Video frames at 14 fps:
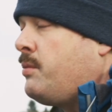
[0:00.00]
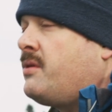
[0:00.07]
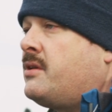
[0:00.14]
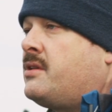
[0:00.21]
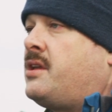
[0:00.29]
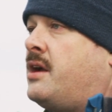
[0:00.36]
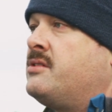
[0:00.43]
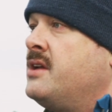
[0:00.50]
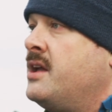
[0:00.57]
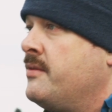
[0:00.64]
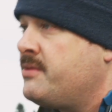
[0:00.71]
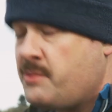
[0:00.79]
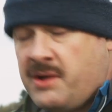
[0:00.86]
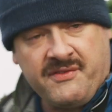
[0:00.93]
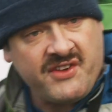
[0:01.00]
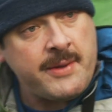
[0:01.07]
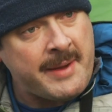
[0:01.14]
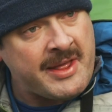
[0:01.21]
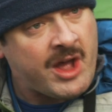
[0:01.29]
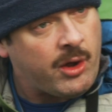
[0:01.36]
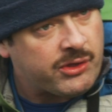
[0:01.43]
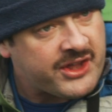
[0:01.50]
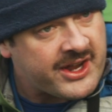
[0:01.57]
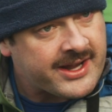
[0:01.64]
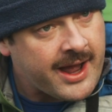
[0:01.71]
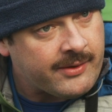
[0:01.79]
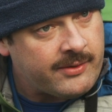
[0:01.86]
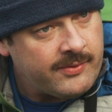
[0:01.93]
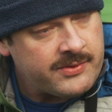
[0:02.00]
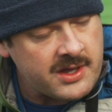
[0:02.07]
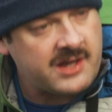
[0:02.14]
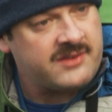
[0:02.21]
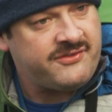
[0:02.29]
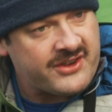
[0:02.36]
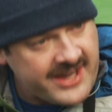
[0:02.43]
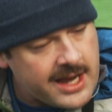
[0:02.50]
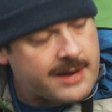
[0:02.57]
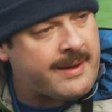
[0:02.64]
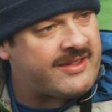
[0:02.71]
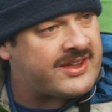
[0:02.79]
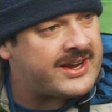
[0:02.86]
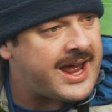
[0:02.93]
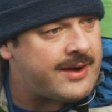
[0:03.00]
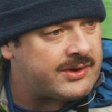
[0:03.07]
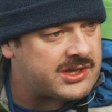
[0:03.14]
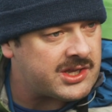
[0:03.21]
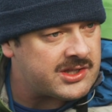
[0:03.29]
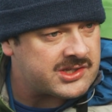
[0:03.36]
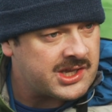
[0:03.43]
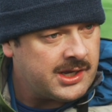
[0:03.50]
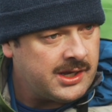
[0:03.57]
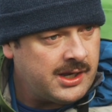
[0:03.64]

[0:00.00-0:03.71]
Well, we can forget about the whole thing now. You can forget about the inheritance.